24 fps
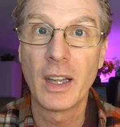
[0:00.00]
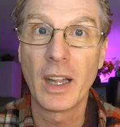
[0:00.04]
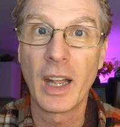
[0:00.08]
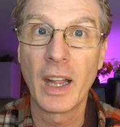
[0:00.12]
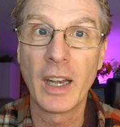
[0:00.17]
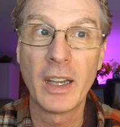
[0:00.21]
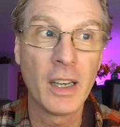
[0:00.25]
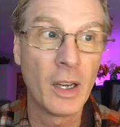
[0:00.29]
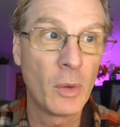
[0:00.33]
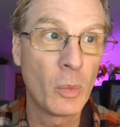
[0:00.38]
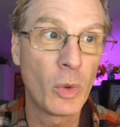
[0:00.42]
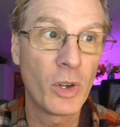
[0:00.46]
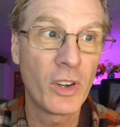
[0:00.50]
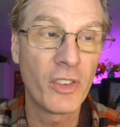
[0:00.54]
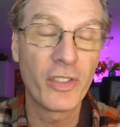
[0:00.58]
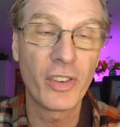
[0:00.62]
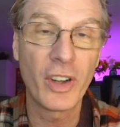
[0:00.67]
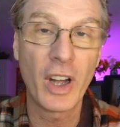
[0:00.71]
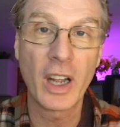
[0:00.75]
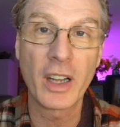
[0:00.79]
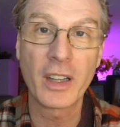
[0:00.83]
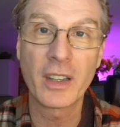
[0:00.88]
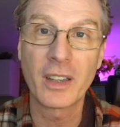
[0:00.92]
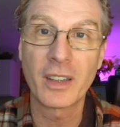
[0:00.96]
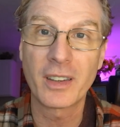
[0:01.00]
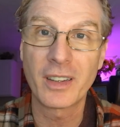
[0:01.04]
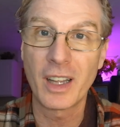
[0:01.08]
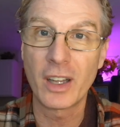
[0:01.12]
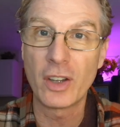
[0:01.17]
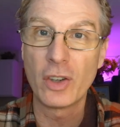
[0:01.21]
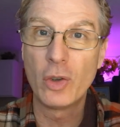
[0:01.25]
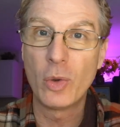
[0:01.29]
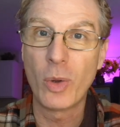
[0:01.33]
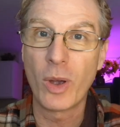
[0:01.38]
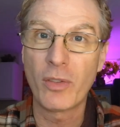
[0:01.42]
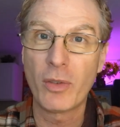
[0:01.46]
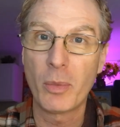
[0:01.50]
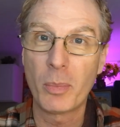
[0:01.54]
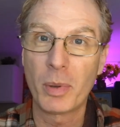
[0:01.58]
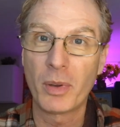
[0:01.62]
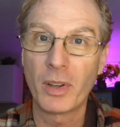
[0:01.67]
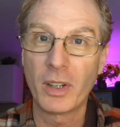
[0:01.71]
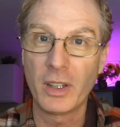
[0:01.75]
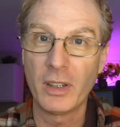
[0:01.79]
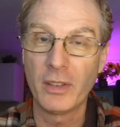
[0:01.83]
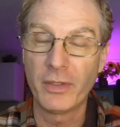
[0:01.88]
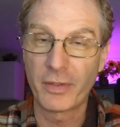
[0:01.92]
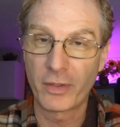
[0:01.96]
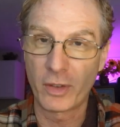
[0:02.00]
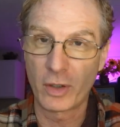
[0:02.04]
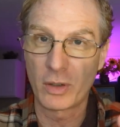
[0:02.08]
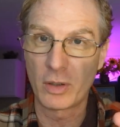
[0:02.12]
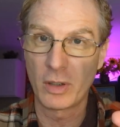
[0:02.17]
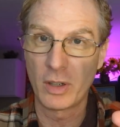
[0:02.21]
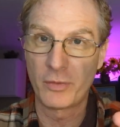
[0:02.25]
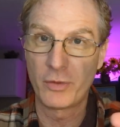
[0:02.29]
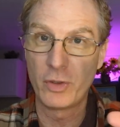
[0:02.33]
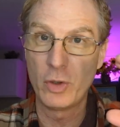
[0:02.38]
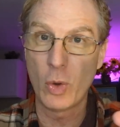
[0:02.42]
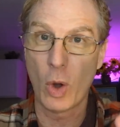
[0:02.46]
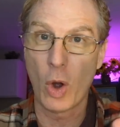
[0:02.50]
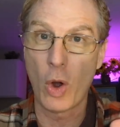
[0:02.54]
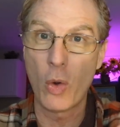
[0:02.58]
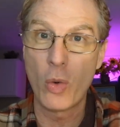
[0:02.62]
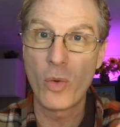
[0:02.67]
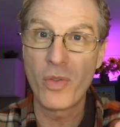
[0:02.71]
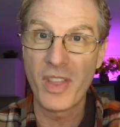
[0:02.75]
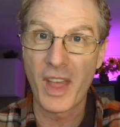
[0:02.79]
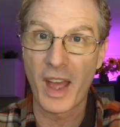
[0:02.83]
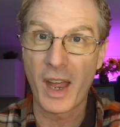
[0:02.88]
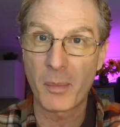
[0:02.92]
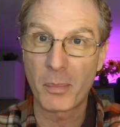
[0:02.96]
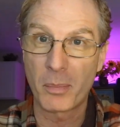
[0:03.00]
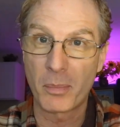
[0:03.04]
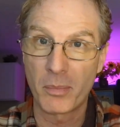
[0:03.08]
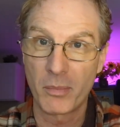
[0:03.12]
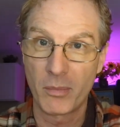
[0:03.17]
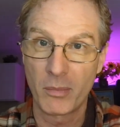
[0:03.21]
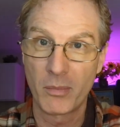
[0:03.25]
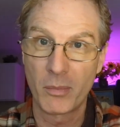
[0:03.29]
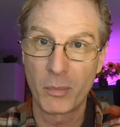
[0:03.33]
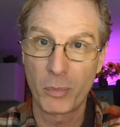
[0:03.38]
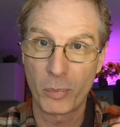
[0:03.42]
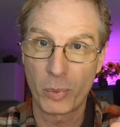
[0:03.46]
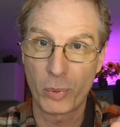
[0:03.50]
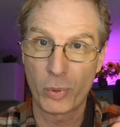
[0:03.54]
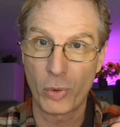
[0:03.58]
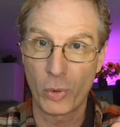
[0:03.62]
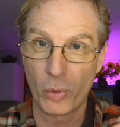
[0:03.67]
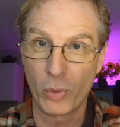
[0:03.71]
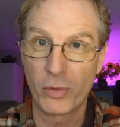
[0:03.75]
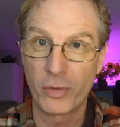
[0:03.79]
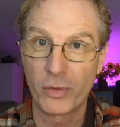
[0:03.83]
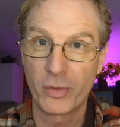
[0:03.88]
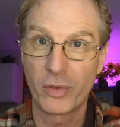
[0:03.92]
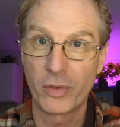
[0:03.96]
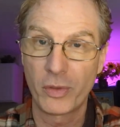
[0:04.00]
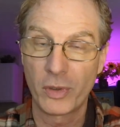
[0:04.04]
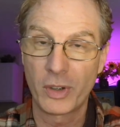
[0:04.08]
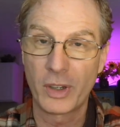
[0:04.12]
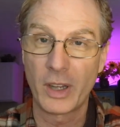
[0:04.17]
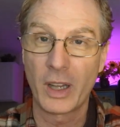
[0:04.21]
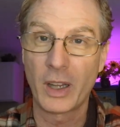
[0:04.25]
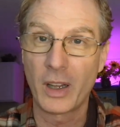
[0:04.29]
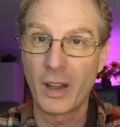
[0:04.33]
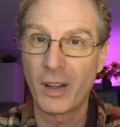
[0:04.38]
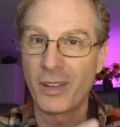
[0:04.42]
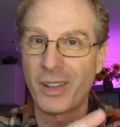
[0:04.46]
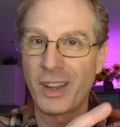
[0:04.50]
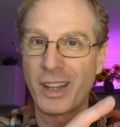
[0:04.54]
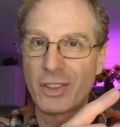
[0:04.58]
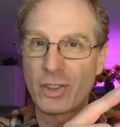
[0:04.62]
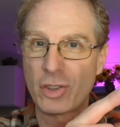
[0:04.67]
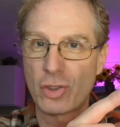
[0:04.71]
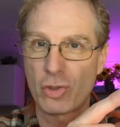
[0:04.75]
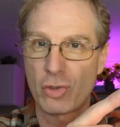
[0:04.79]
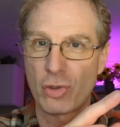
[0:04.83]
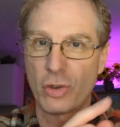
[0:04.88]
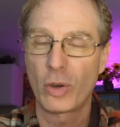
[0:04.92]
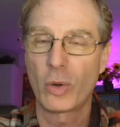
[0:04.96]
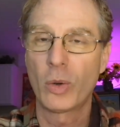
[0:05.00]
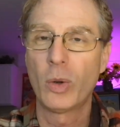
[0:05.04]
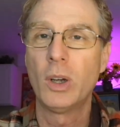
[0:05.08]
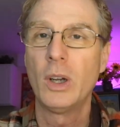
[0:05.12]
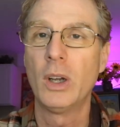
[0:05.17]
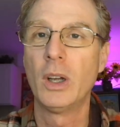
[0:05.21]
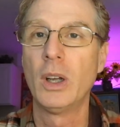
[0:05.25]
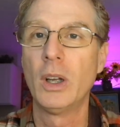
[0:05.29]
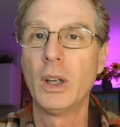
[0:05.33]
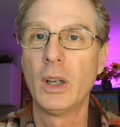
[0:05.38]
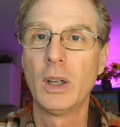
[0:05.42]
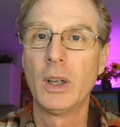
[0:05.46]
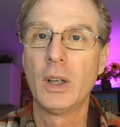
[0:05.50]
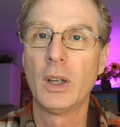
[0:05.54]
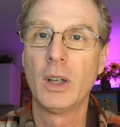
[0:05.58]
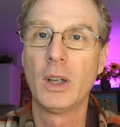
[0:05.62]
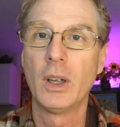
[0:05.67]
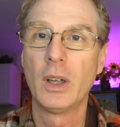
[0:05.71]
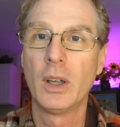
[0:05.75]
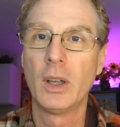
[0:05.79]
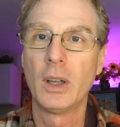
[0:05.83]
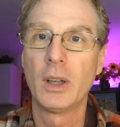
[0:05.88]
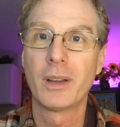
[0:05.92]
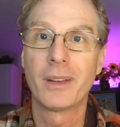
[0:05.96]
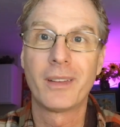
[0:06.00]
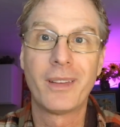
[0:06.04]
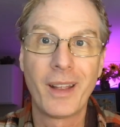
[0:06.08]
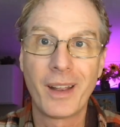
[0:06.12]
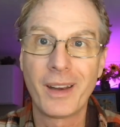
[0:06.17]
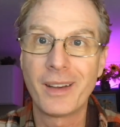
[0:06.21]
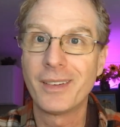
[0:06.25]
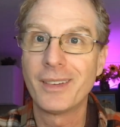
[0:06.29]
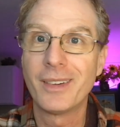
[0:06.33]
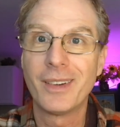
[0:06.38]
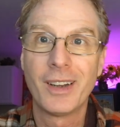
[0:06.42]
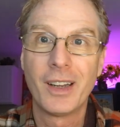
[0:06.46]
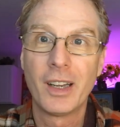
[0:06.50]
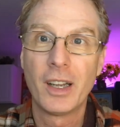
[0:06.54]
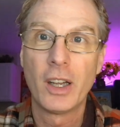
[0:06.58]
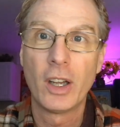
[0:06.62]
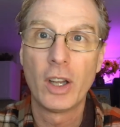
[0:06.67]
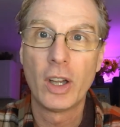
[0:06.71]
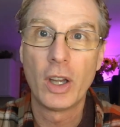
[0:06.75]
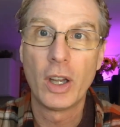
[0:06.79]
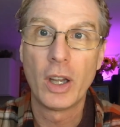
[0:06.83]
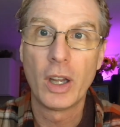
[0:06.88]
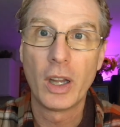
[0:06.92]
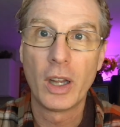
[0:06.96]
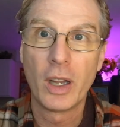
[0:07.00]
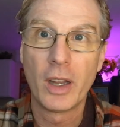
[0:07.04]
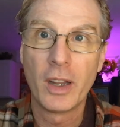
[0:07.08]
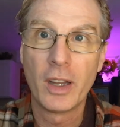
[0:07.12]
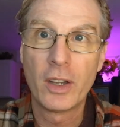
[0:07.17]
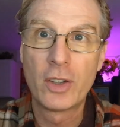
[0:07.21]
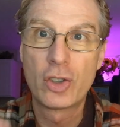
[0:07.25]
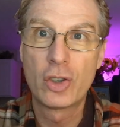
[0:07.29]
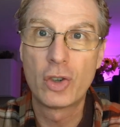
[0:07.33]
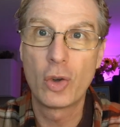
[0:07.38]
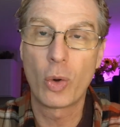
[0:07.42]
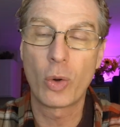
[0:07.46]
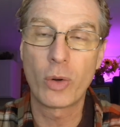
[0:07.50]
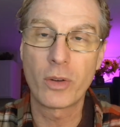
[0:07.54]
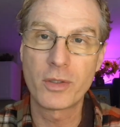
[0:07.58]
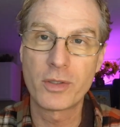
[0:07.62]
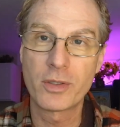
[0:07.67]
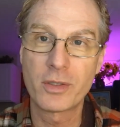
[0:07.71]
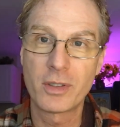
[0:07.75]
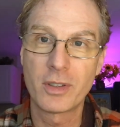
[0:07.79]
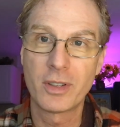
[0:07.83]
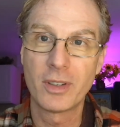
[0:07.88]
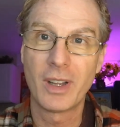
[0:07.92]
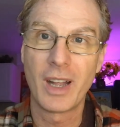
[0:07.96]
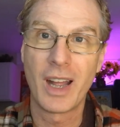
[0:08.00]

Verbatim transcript: And then when it finds it, then you have a belief. If you own that proof, you say, oh, that's true, then it's yours.